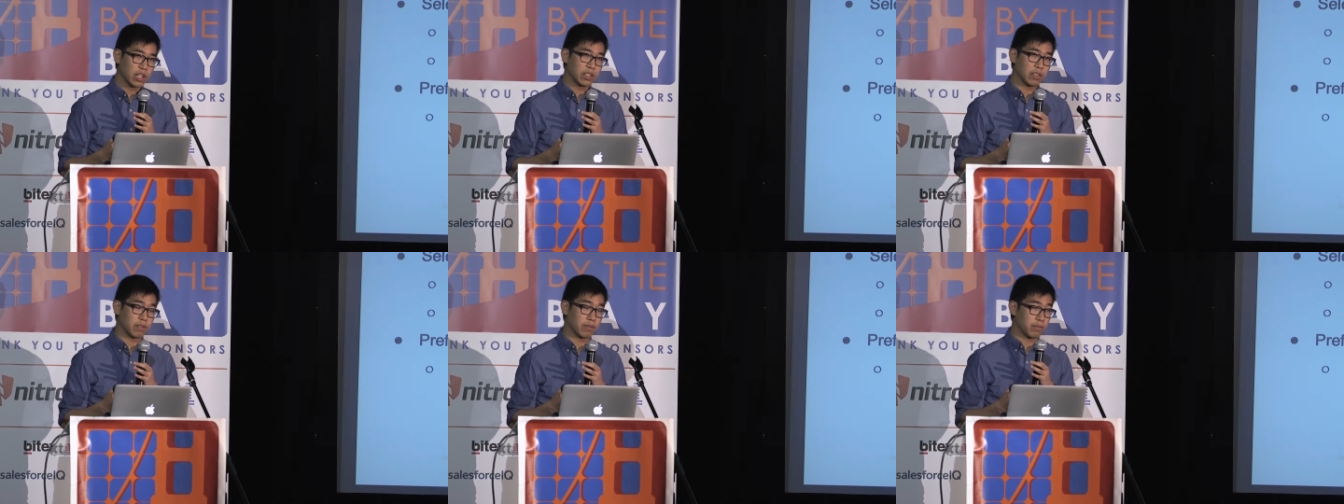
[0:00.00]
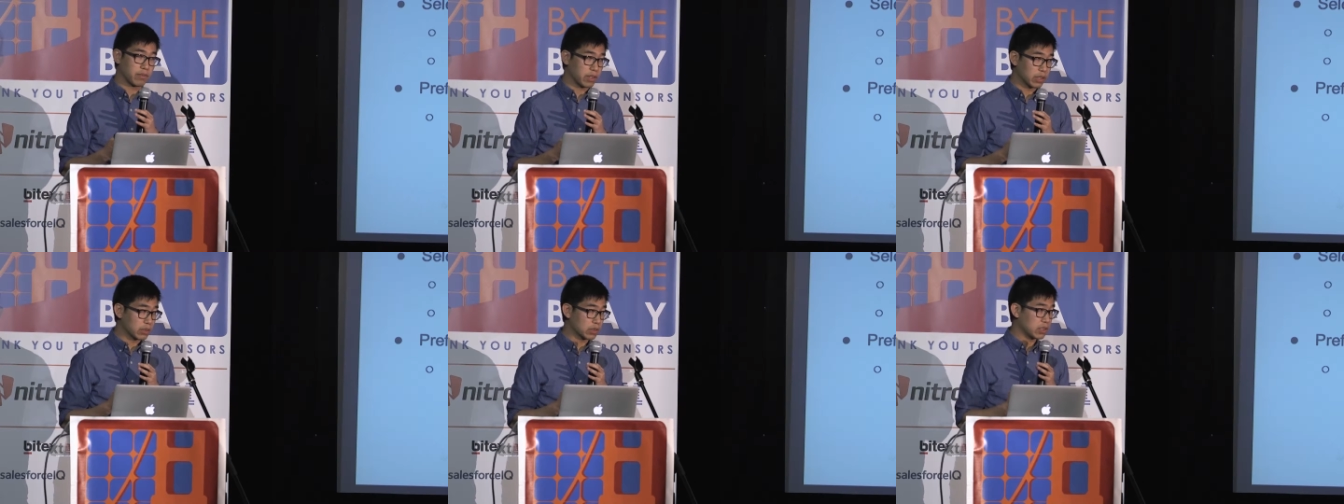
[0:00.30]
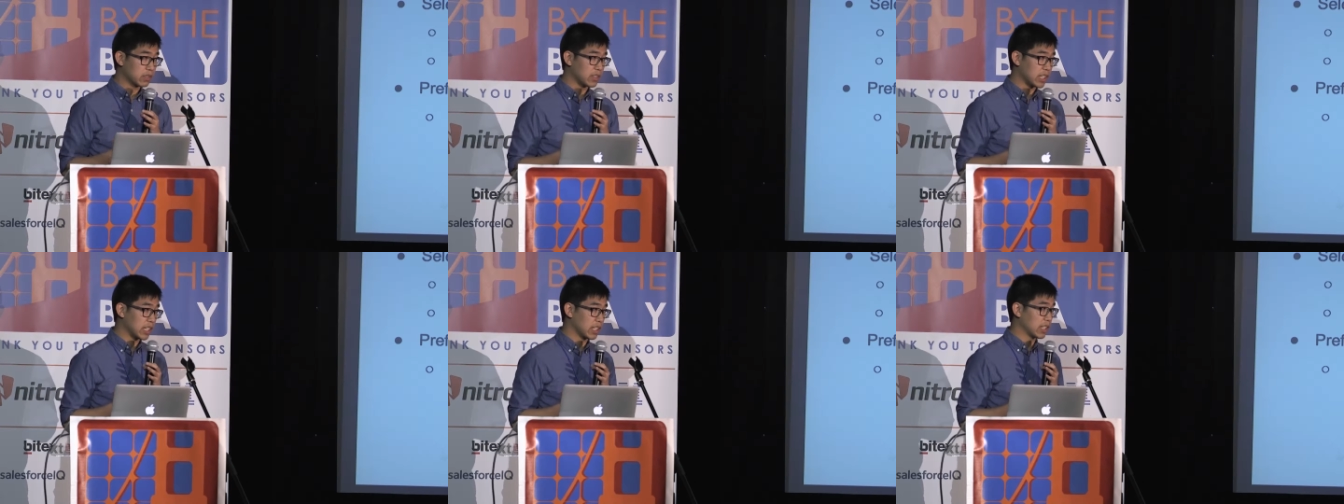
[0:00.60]
the
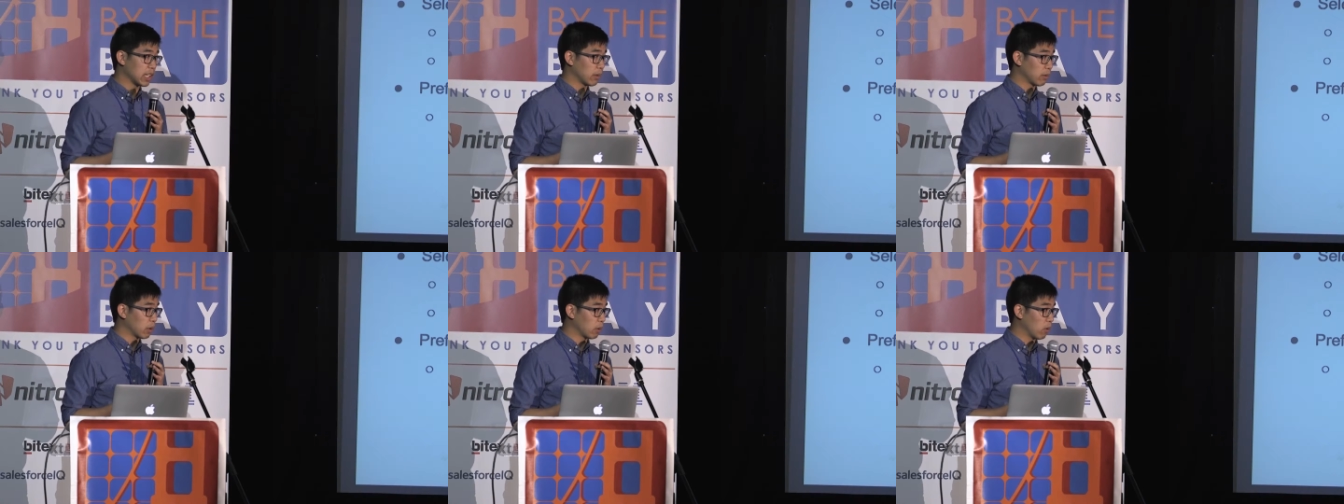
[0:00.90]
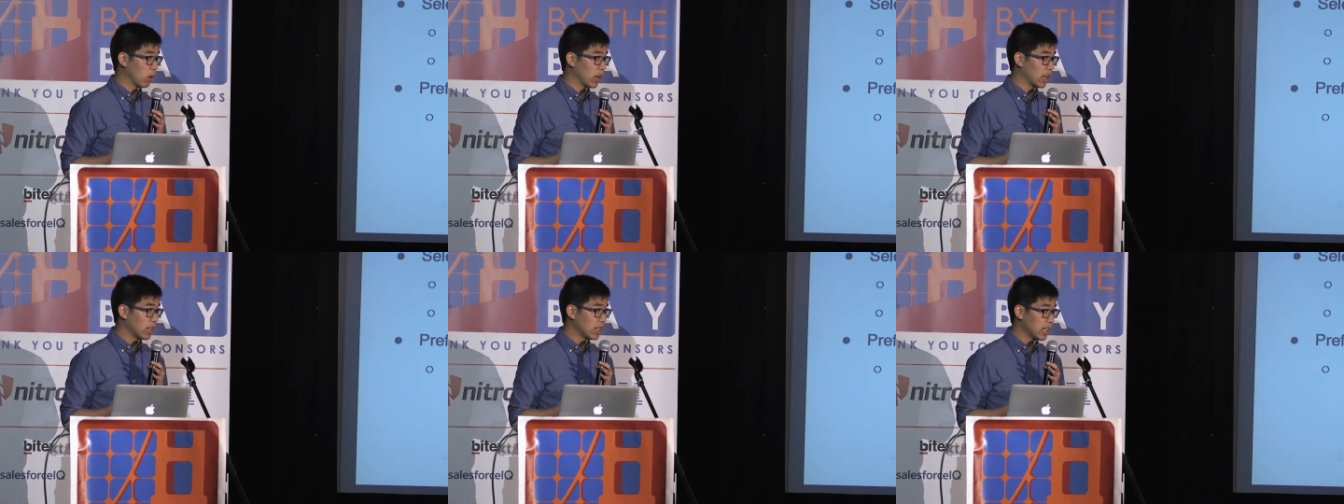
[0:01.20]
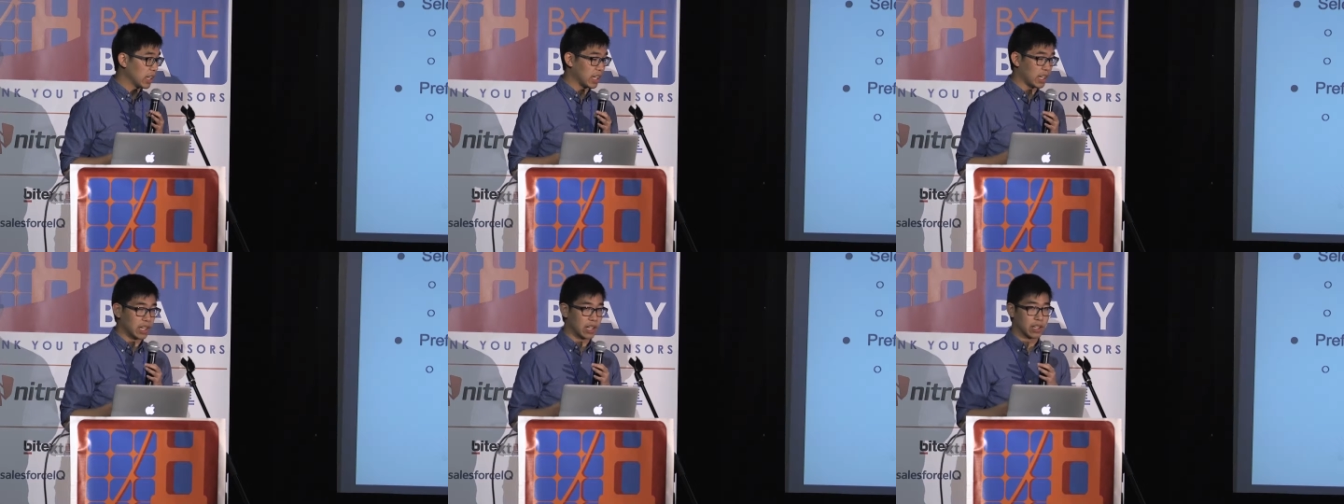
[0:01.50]
fields of data that we want
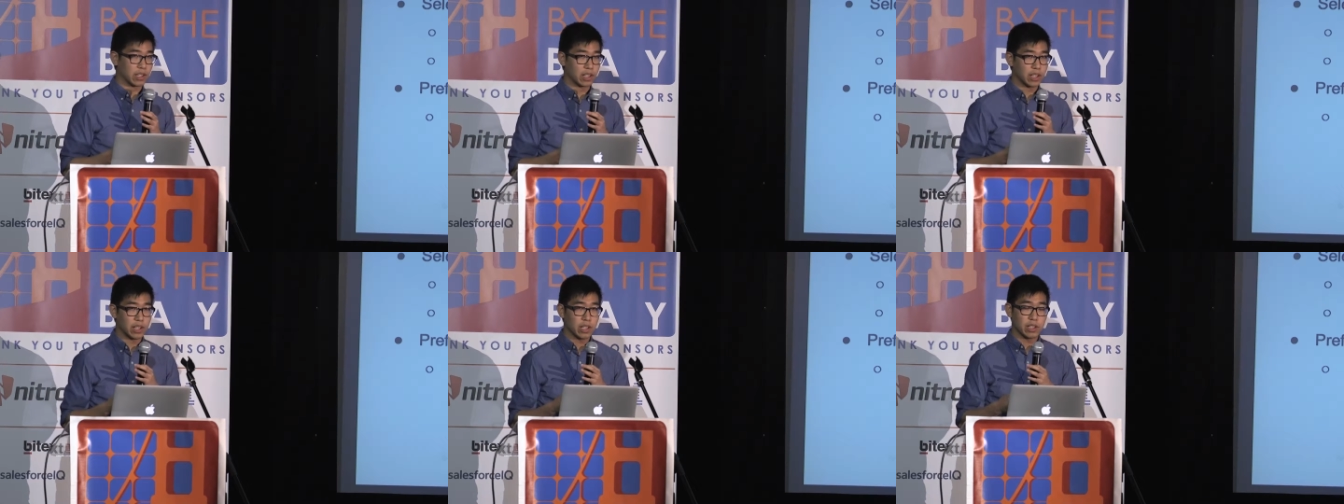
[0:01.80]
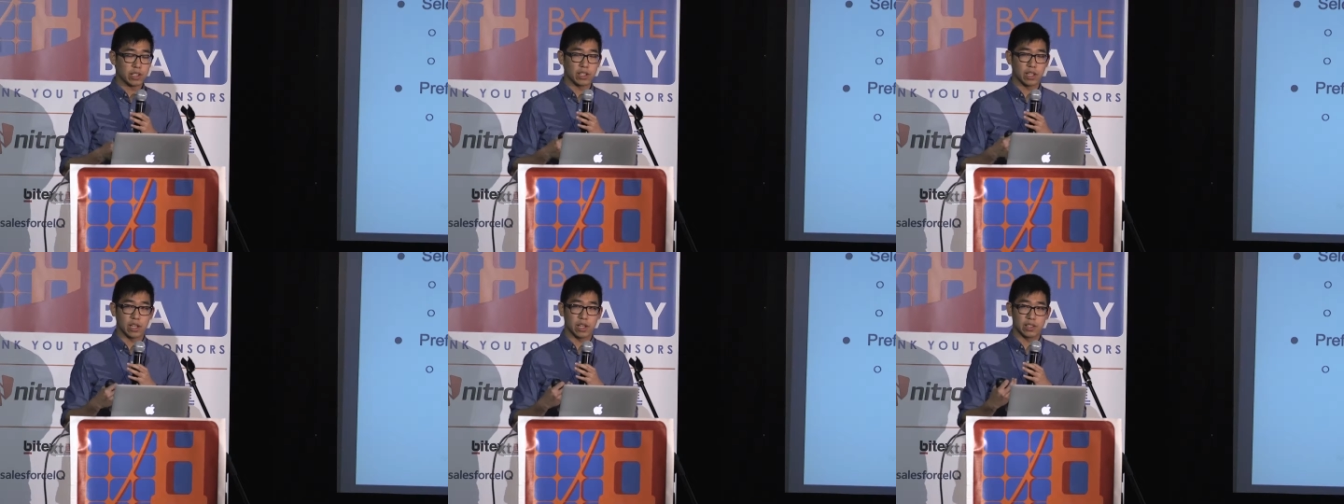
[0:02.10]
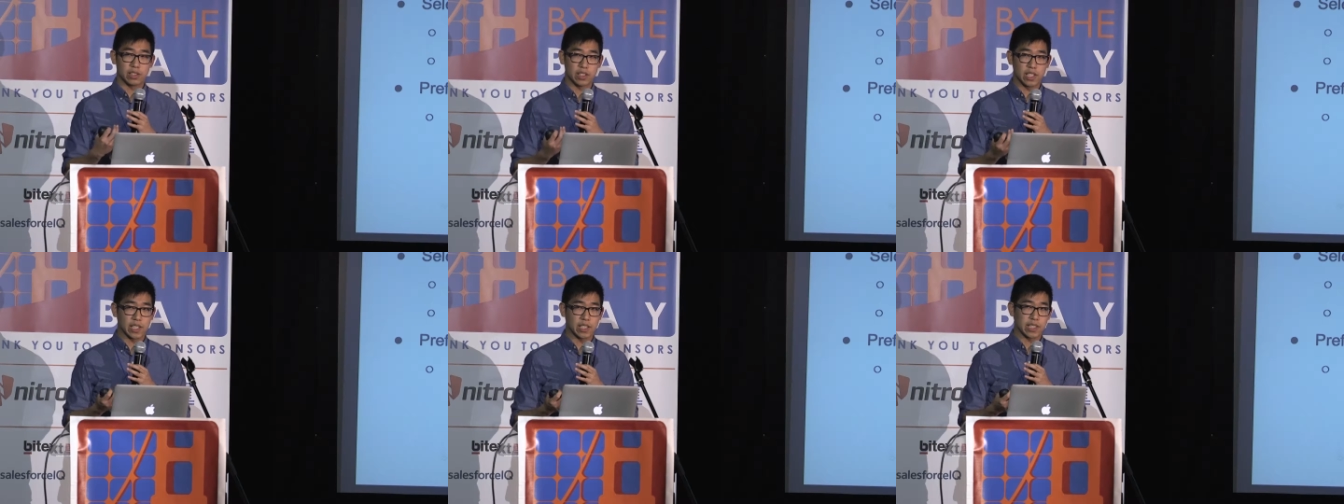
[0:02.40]
and
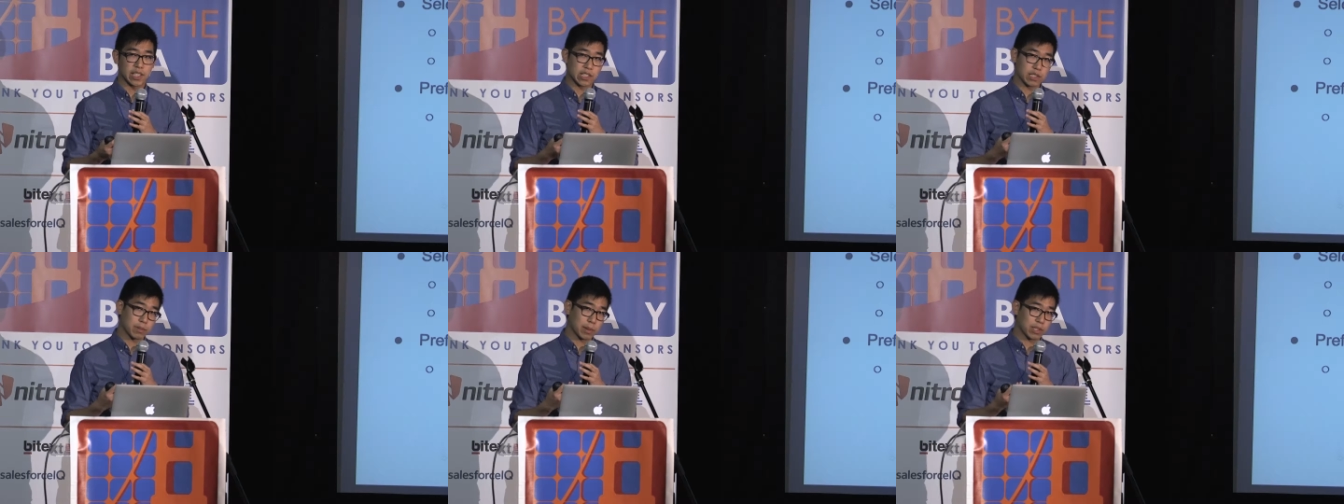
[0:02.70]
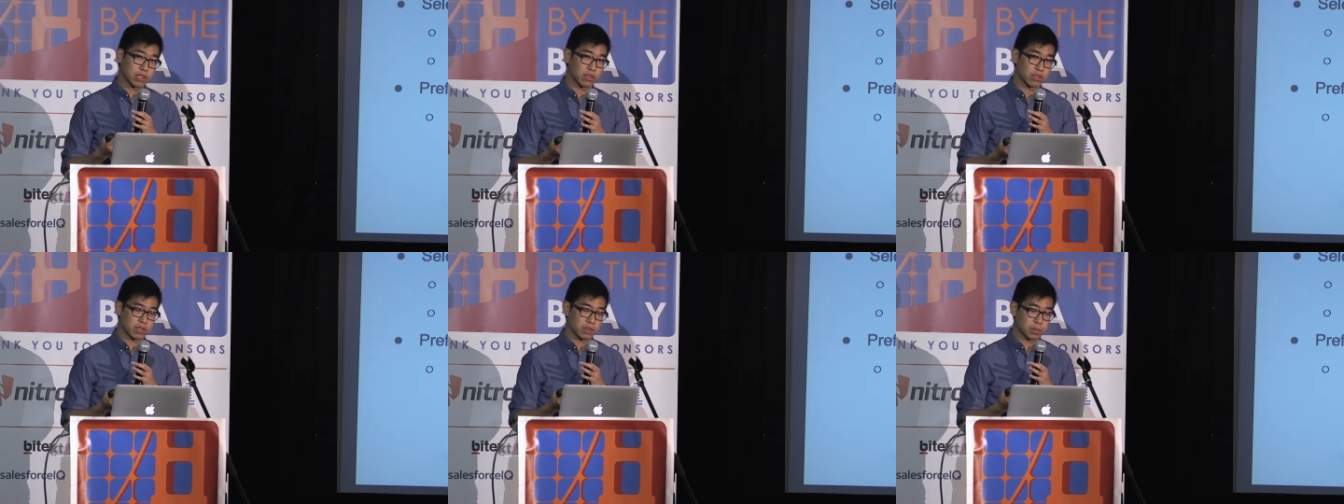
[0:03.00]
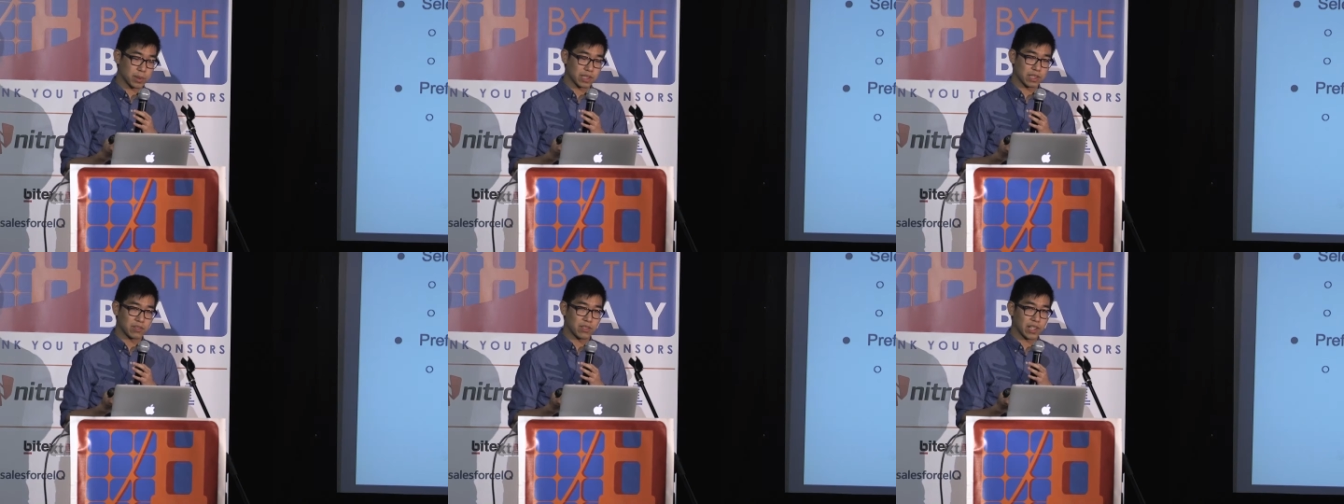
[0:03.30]
the data that spec
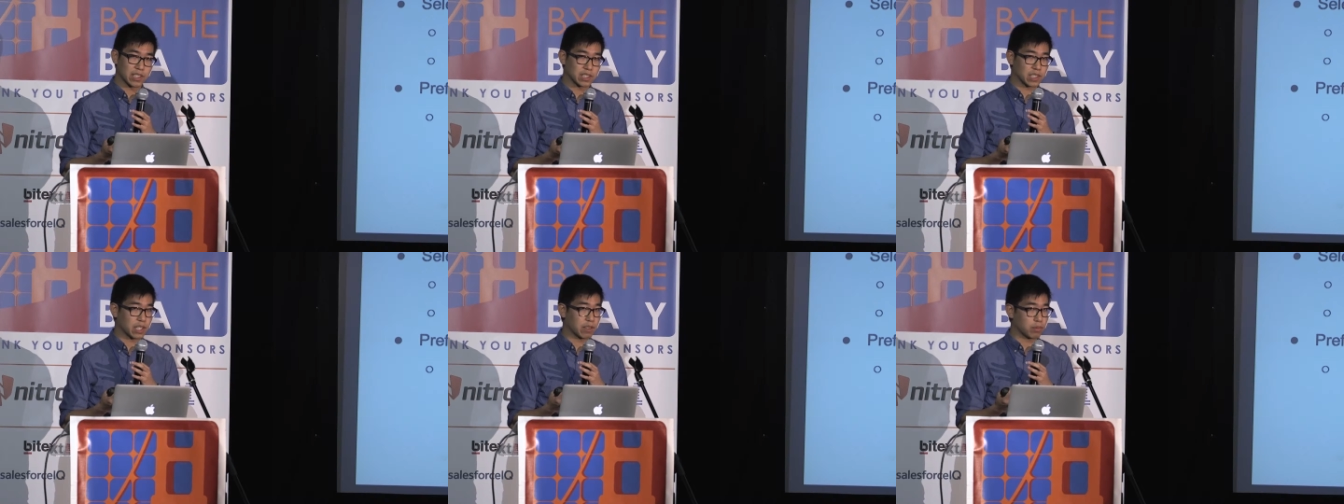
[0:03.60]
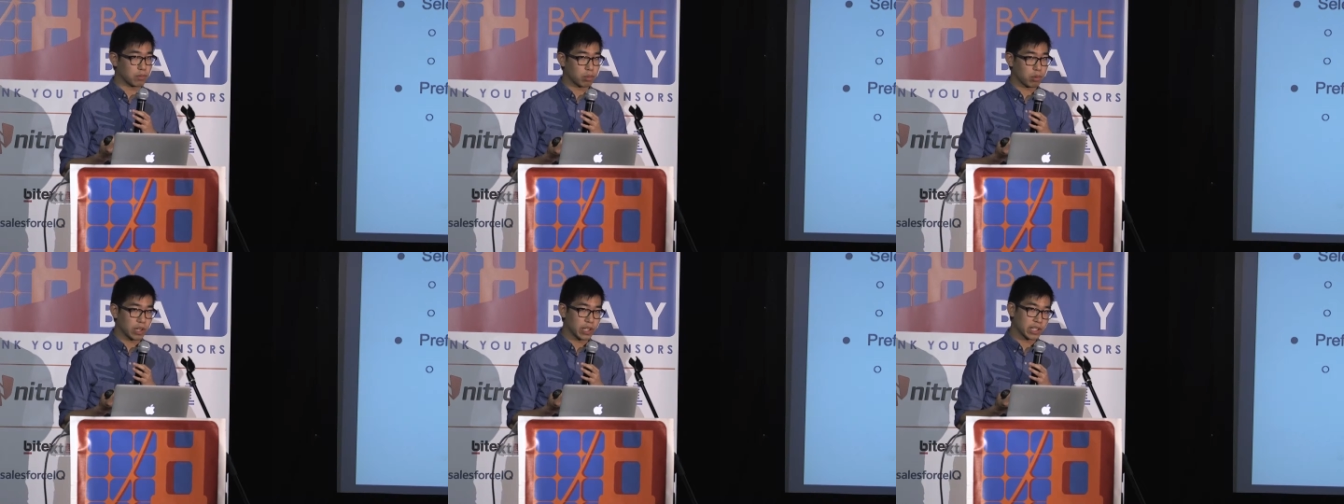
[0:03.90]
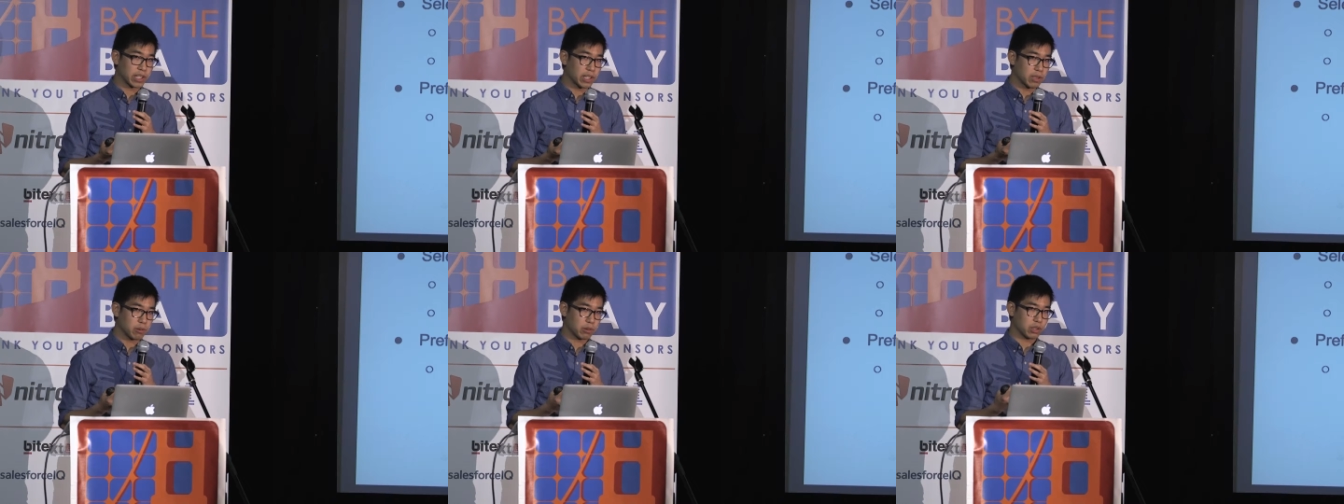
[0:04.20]
specifies a given predicate,